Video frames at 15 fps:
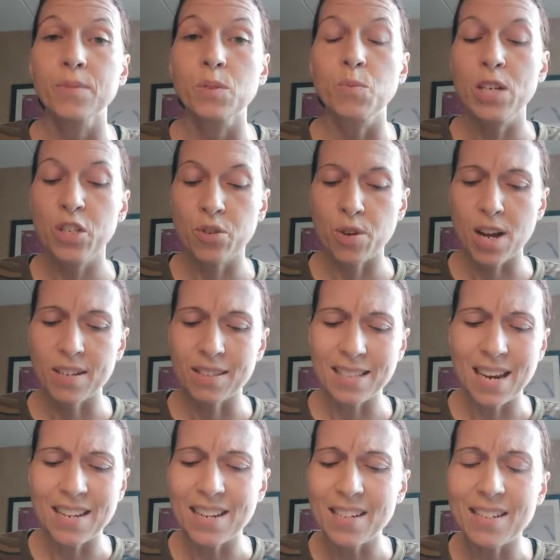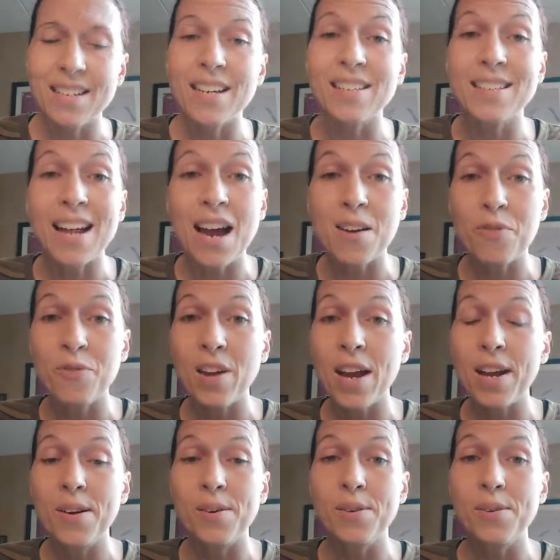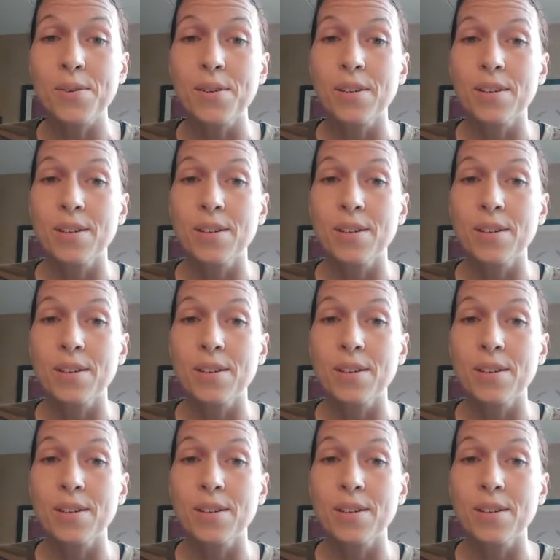We trust that he does not fail.